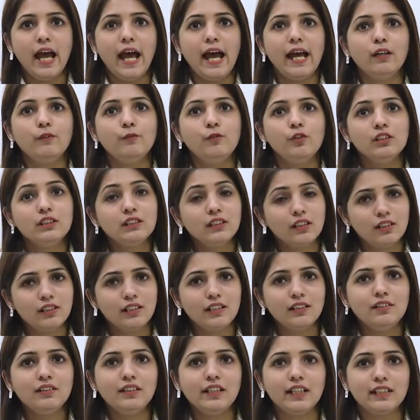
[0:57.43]
and for
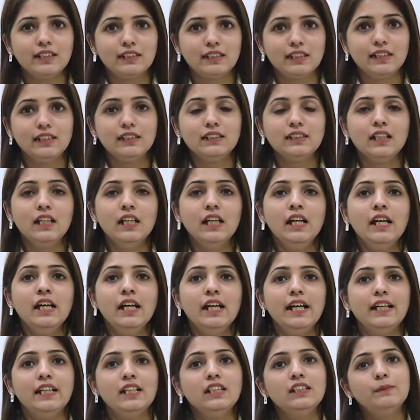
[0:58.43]
certain cases,
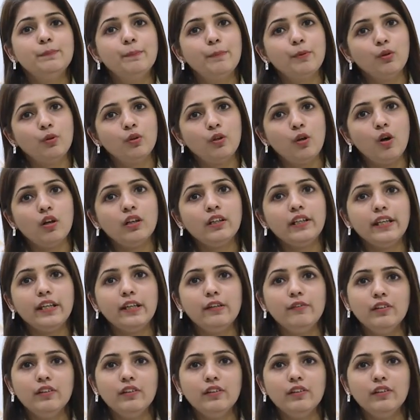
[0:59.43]
it is prolonged